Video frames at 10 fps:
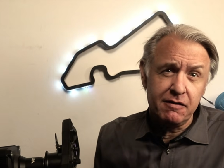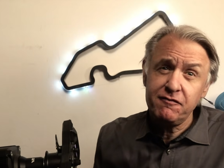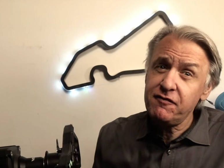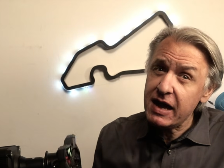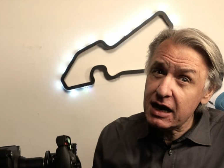
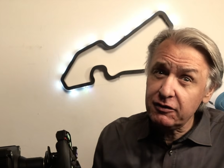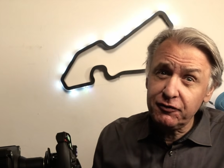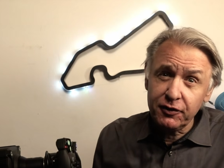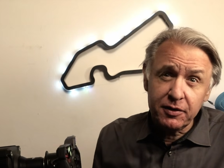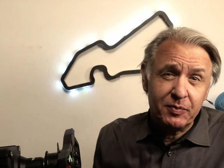fair
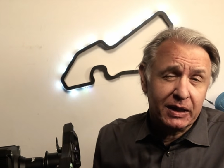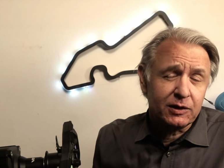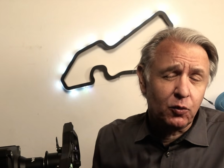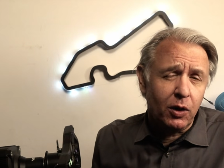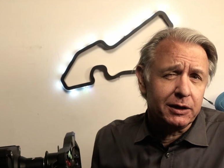for the
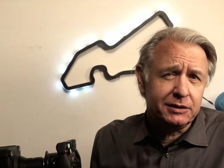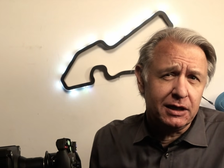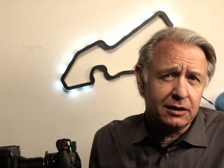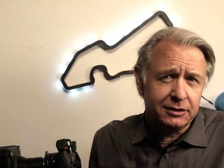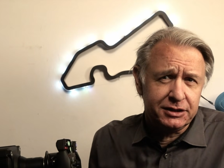build quality
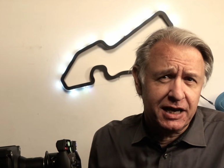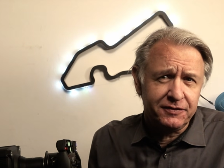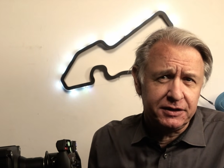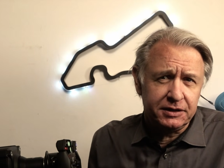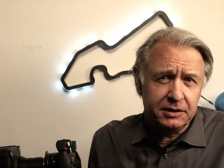and
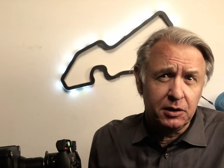longevity.